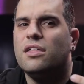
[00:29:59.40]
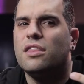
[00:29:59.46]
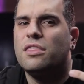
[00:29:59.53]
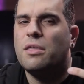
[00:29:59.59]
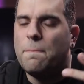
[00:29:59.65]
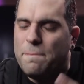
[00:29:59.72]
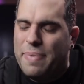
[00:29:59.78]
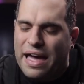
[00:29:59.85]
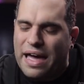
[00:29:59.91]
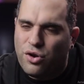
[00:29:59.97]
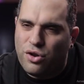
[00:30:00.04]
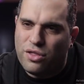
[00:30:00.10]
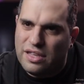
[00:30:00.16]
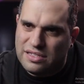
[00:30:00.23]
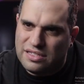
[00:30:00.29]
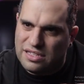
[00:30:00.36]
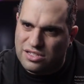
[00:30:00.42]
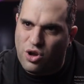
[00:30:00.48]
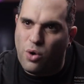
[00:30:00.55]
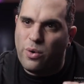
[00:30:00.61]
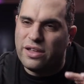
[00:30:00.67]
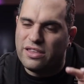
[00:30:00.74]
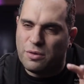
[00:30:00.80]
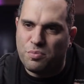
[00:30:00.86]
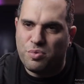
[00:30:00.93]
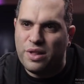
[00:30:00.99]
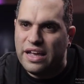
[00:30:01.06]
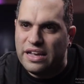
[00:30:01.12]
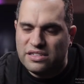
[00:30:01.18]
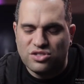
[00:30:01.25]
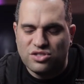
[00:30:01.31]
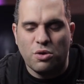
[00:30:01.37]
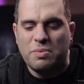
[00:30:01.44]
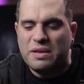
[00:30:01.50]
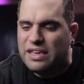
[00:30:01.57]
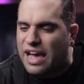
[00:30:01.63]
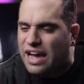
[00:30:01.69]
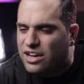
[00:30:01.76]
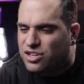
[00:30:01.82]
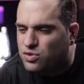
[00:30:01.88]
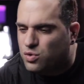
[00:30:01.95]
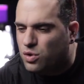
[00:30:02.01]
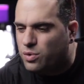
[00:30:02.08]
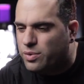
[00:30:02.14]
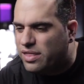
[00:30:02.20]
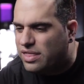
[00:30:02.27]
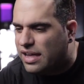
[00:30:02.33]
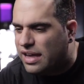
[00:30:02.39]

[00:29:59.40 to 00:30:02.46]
the better this is going to play. So be casual with